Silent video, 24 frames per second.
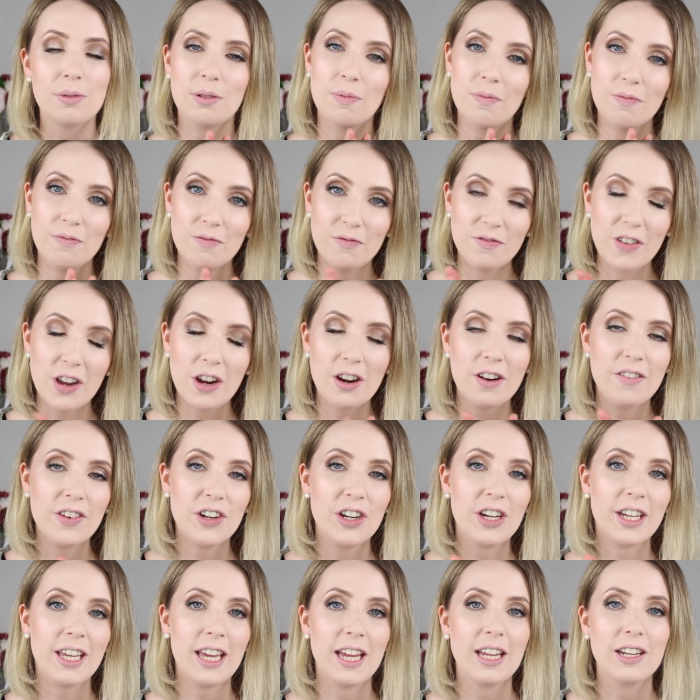which I'm very,
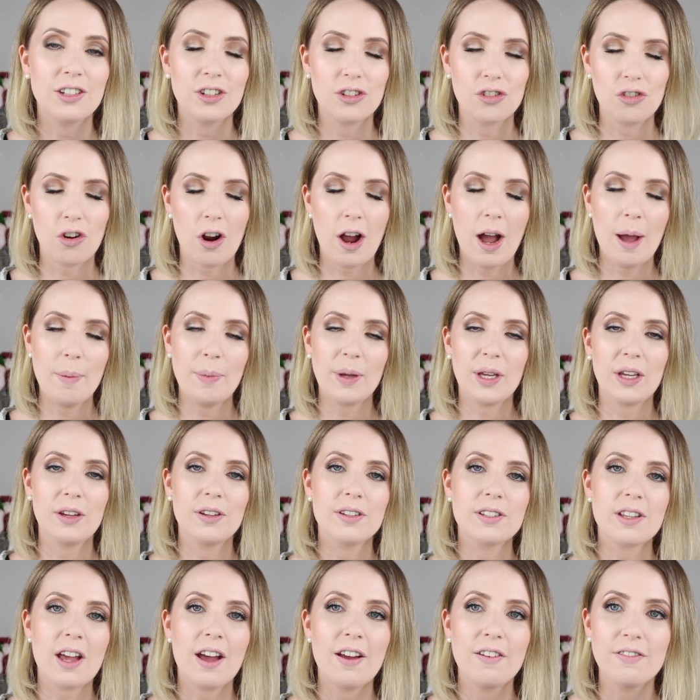very keen to try,
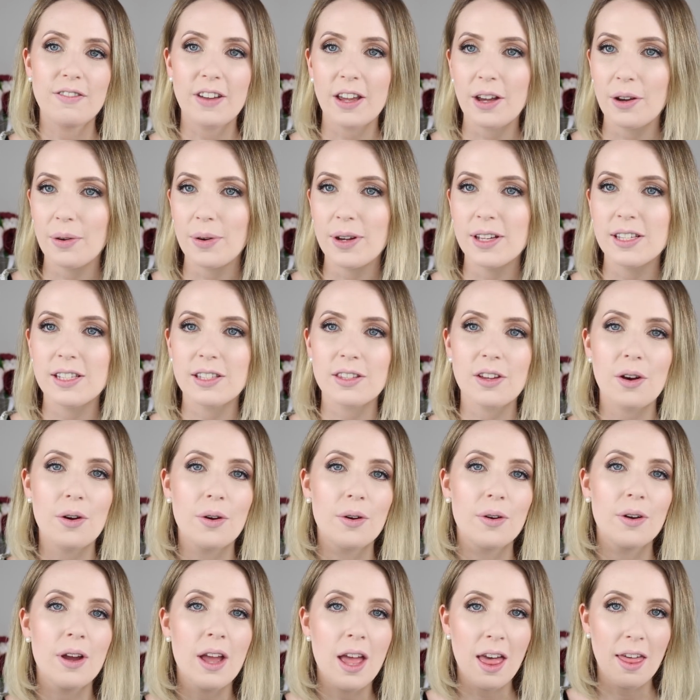because I feel as
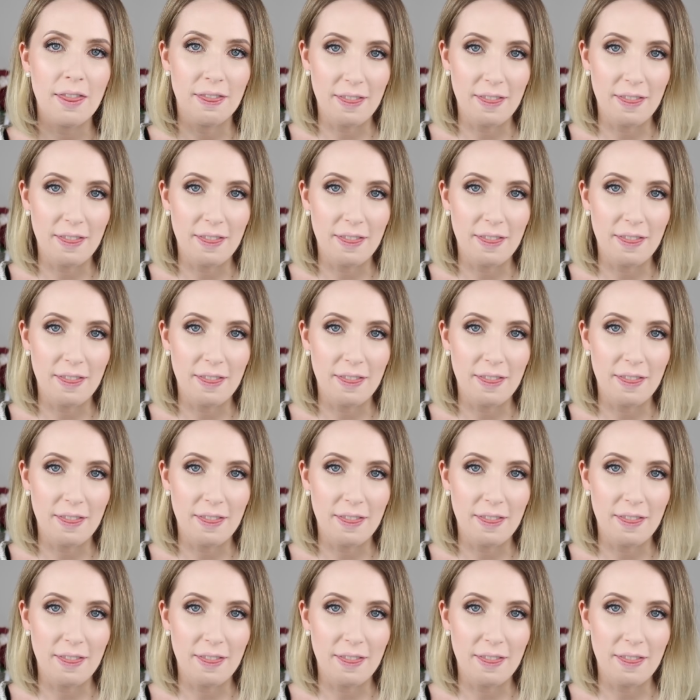though